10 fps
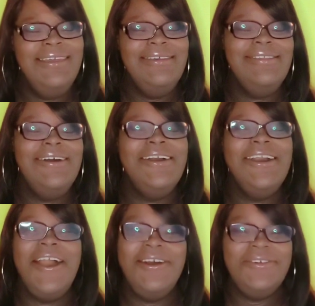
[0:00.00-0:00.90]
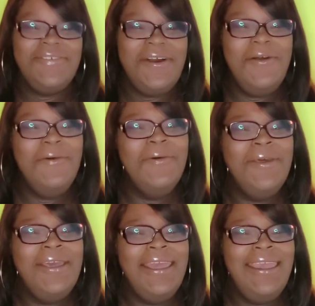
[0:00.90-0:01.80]
And so I call the
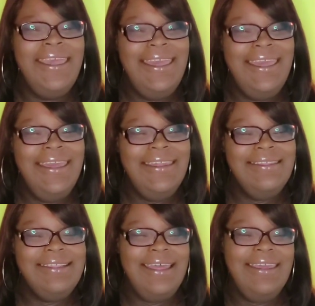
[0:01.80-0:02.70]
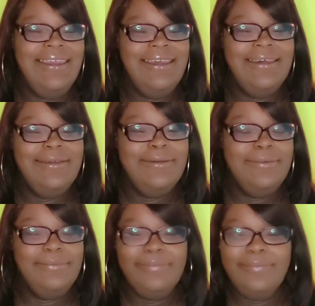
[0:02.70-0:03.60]
phone and it's like, you
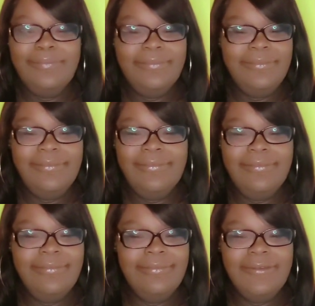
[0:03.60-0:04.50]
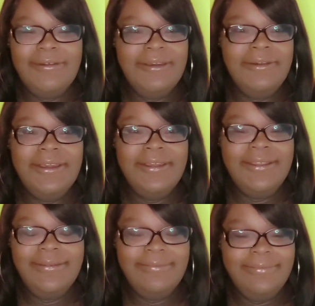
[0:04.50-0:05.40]
know, ring, ring,
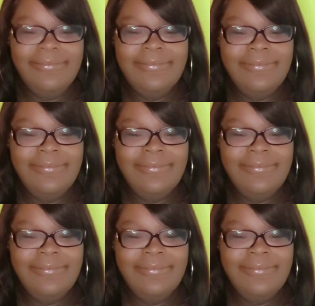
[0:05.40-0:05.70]
ring.